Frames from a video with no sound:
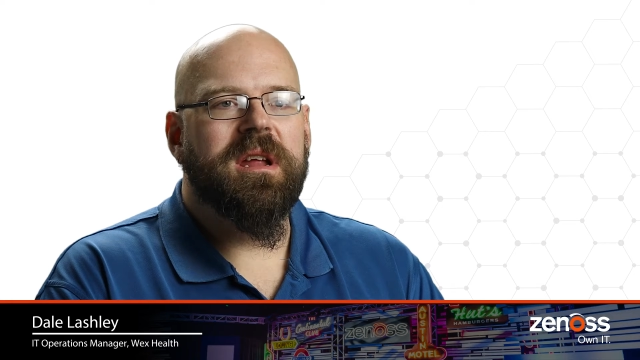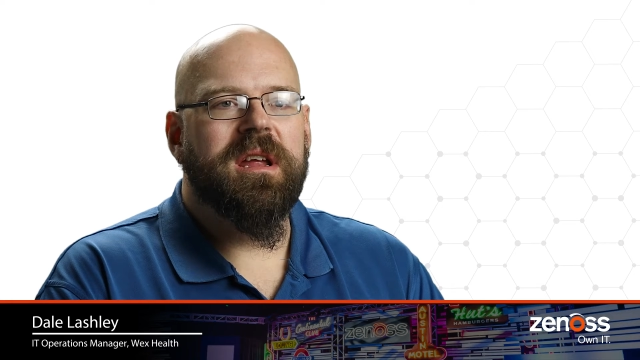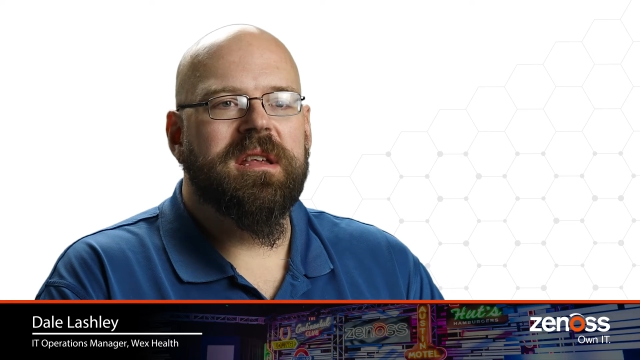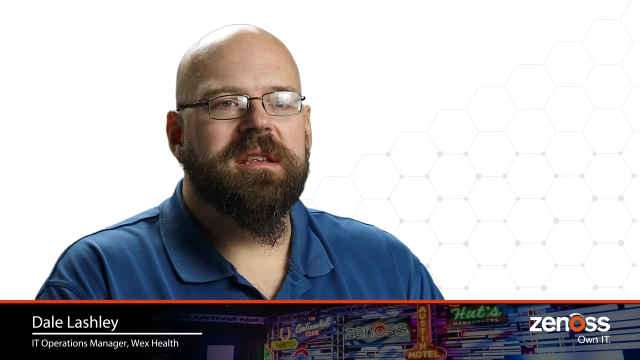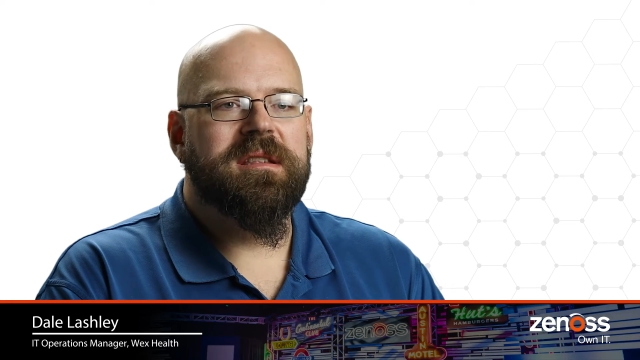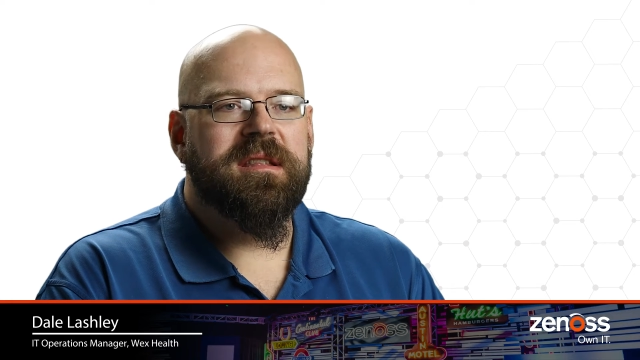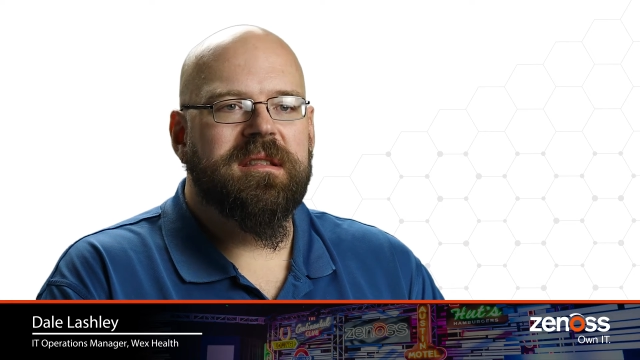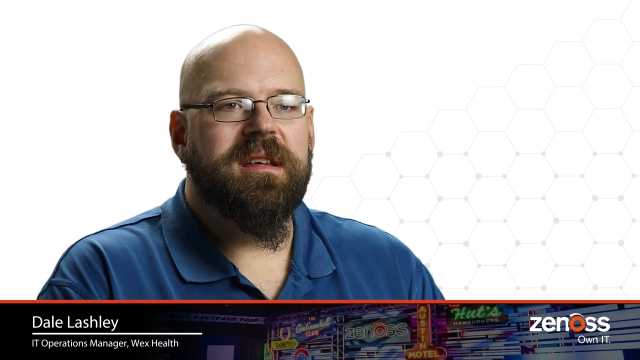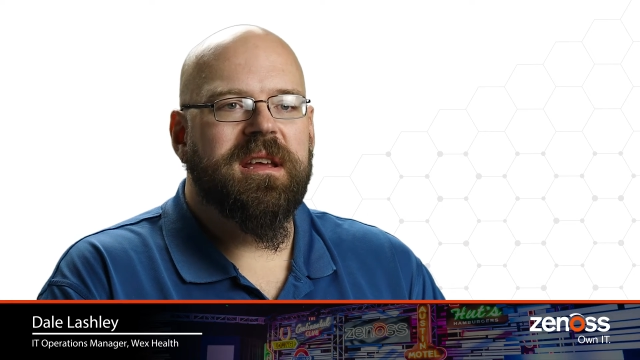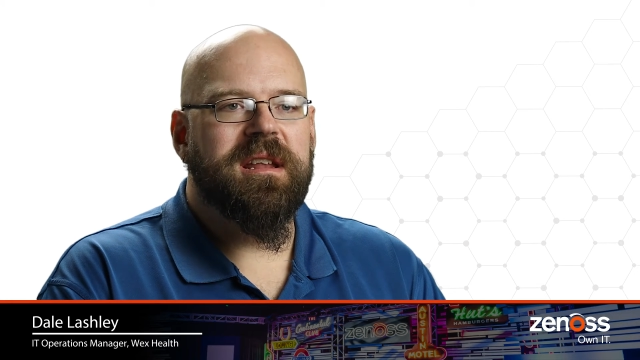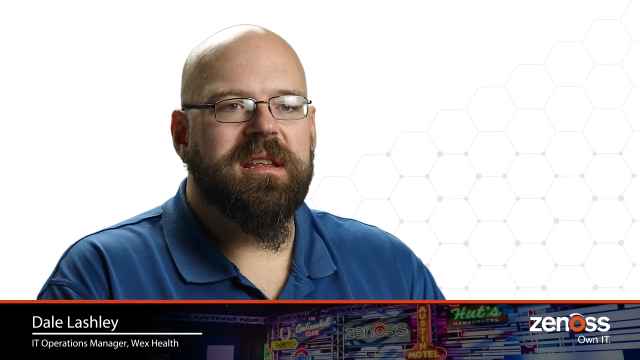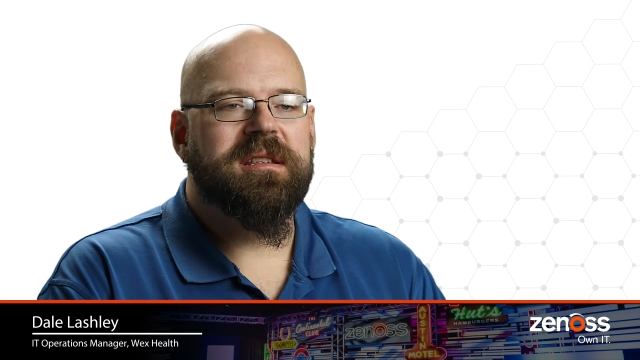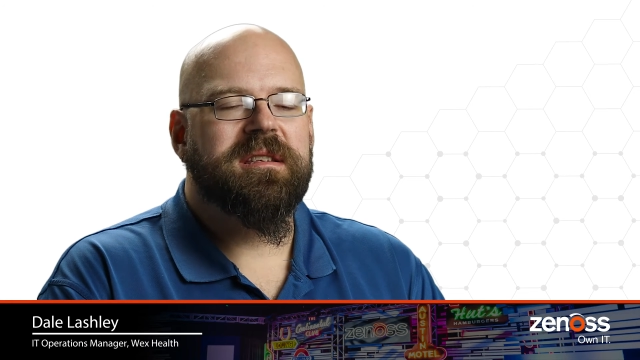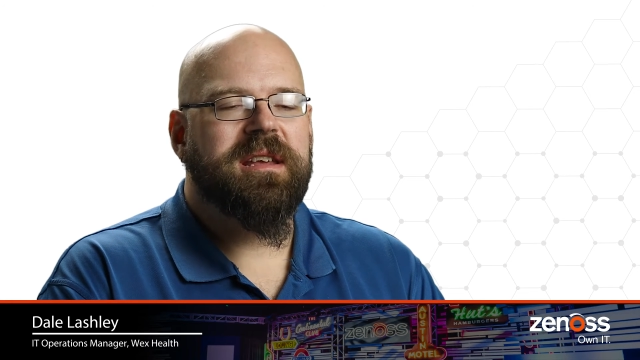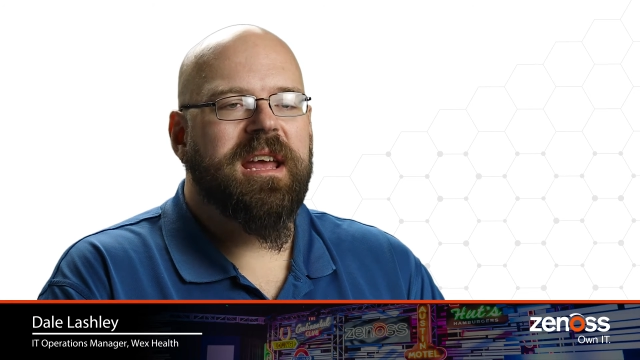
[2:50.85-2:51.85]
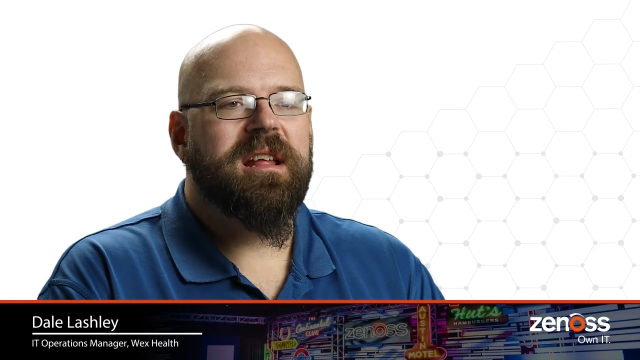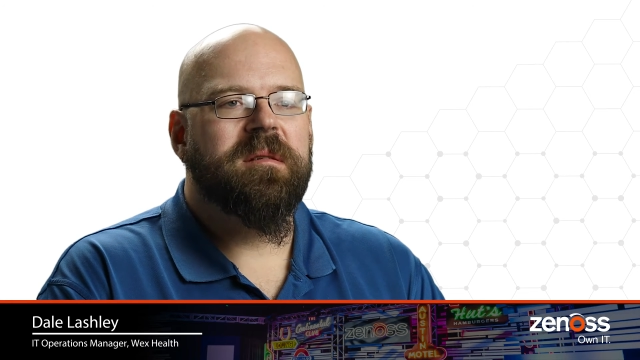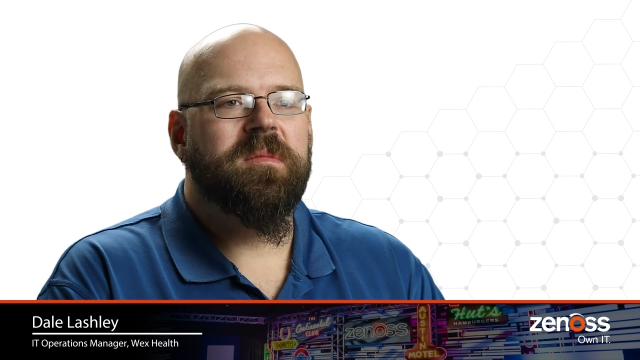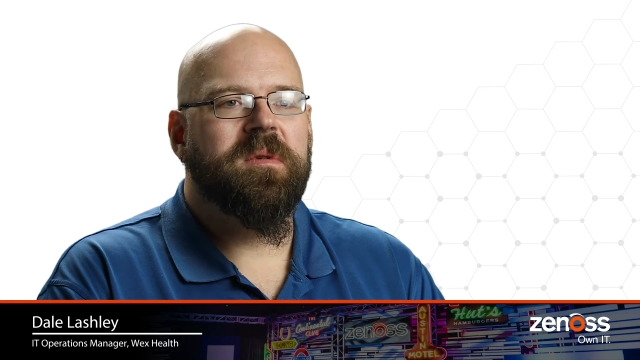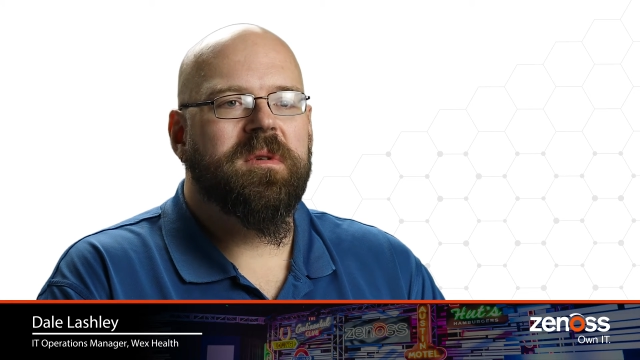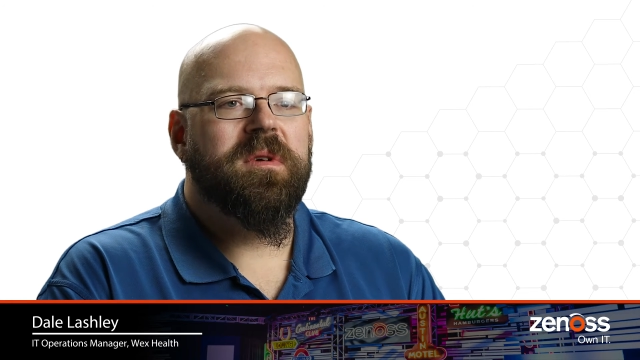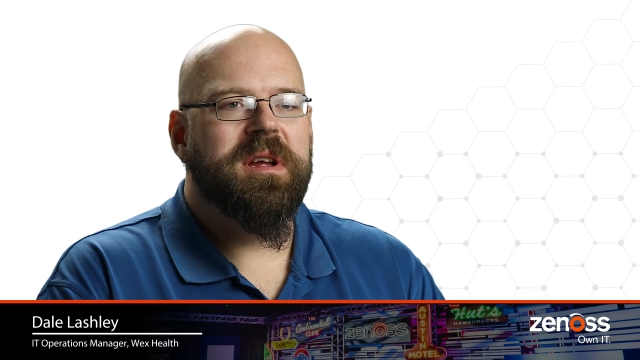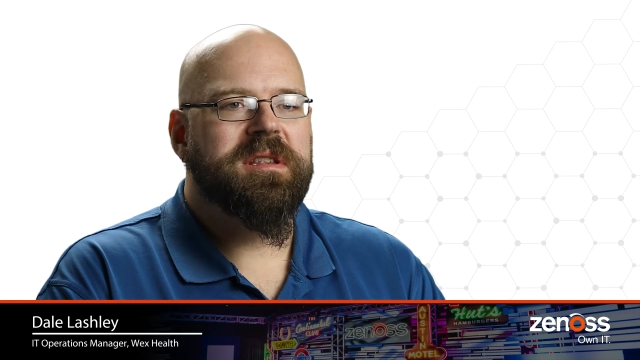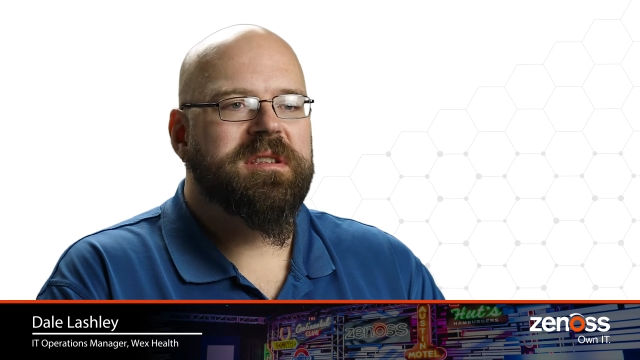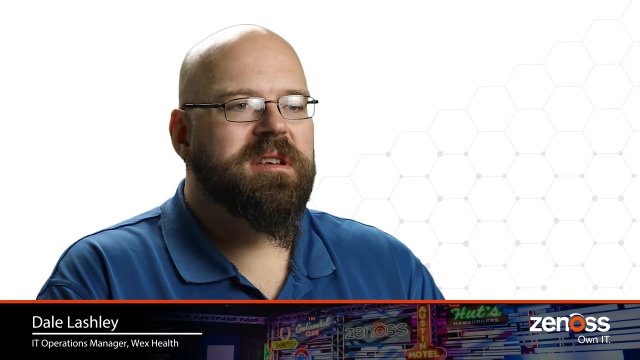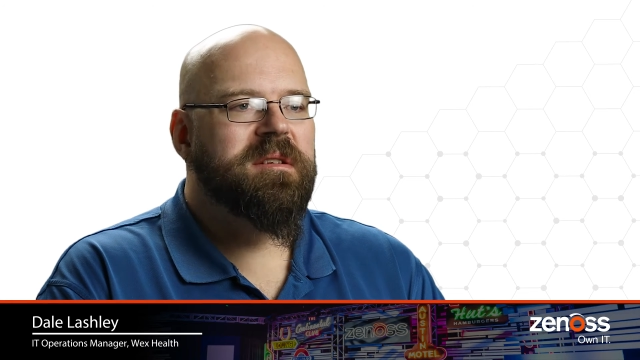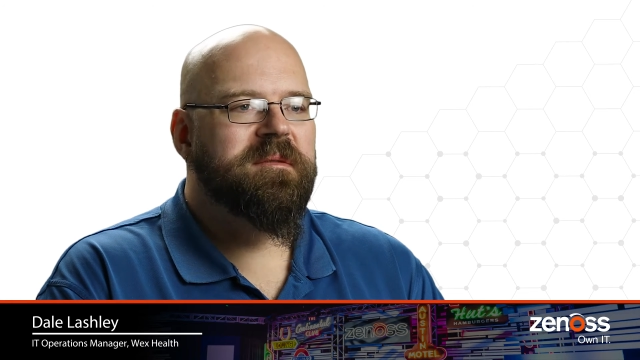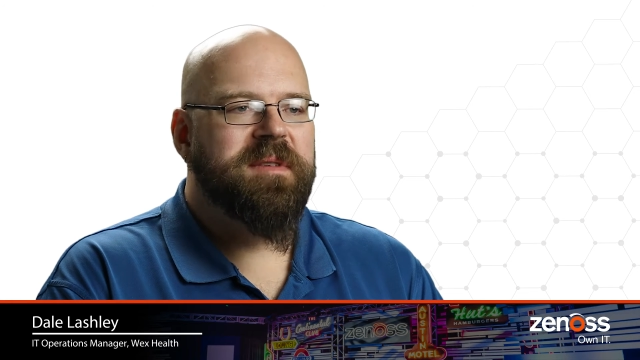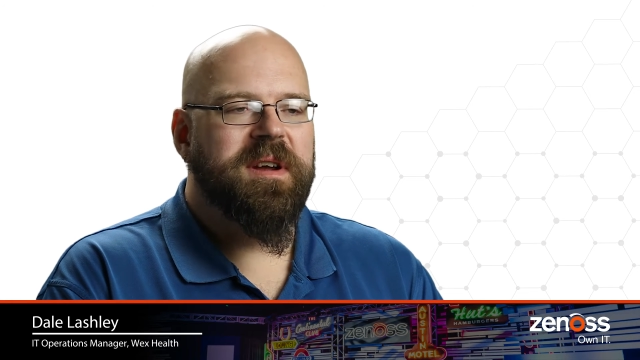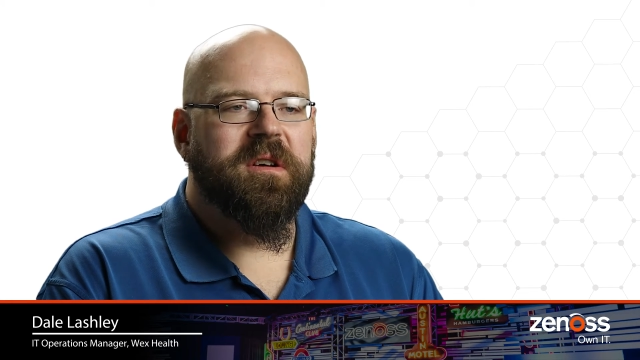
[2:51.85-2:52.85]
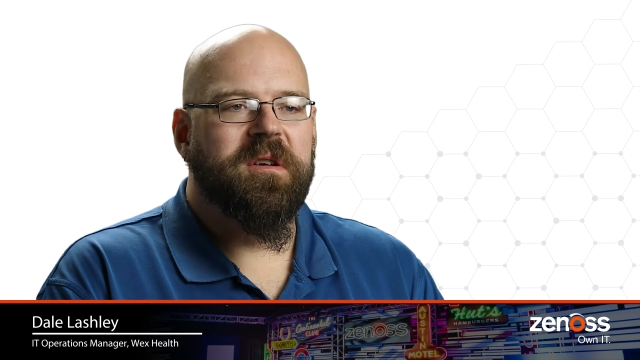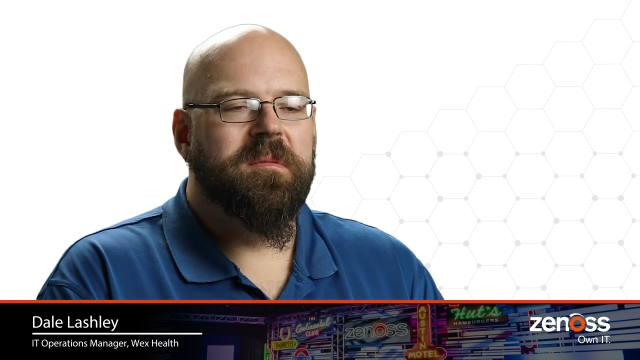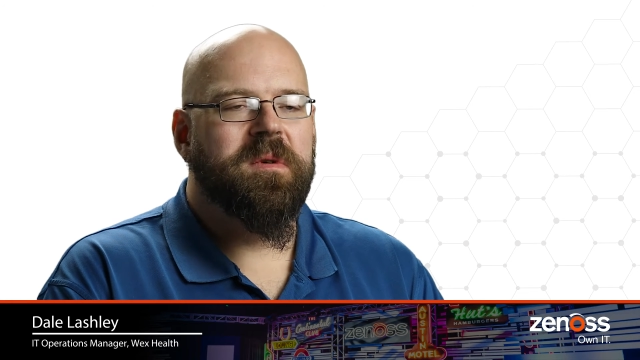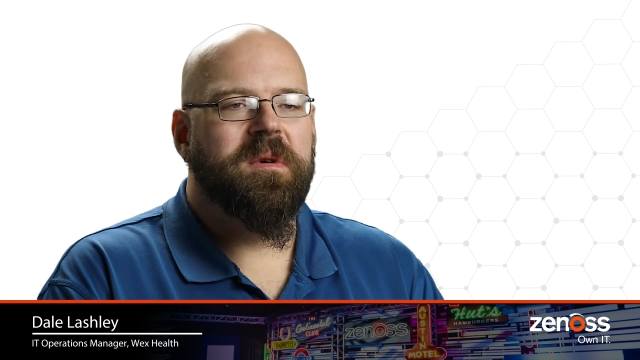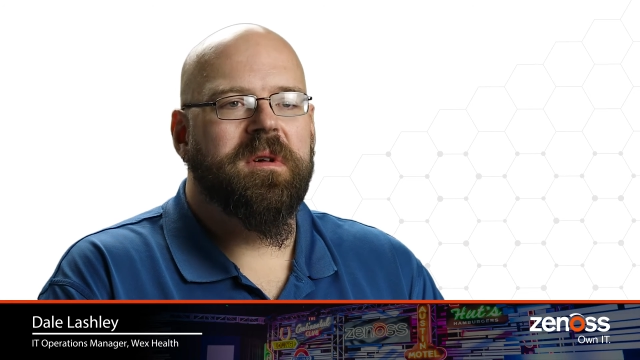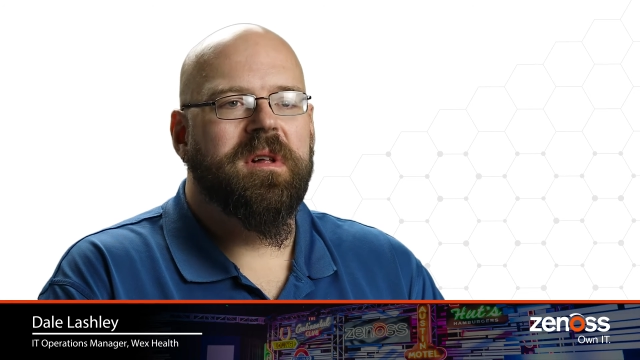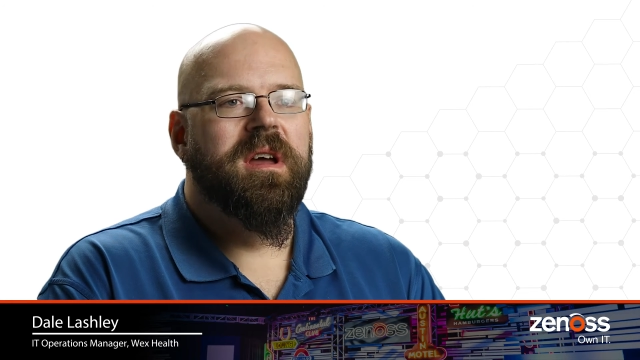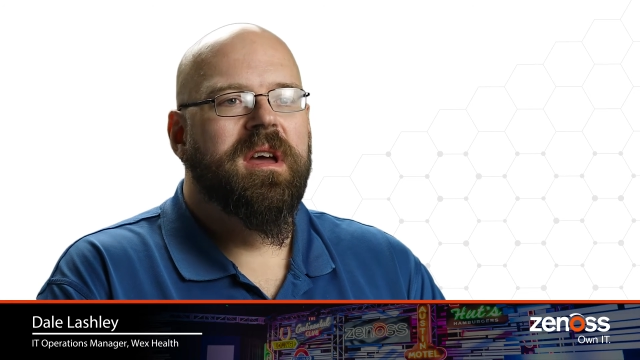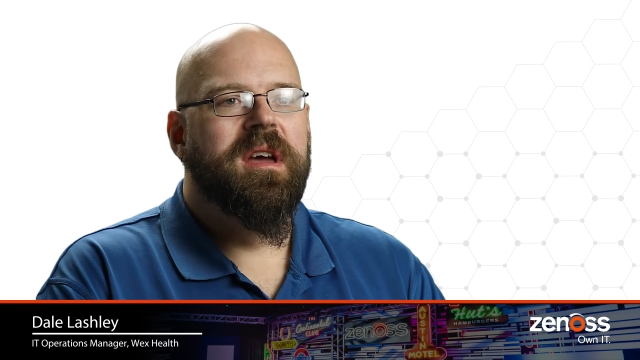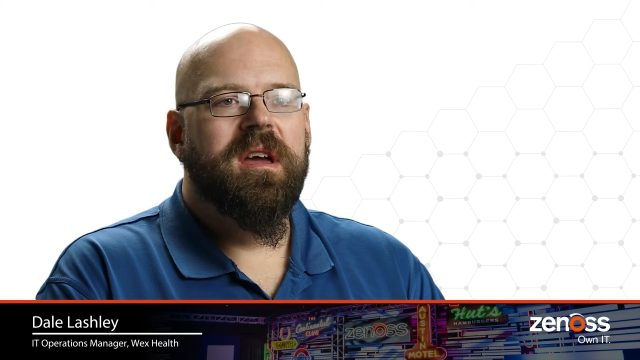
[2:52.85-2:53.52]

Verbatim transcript: It is, it is scalable, it's configurable,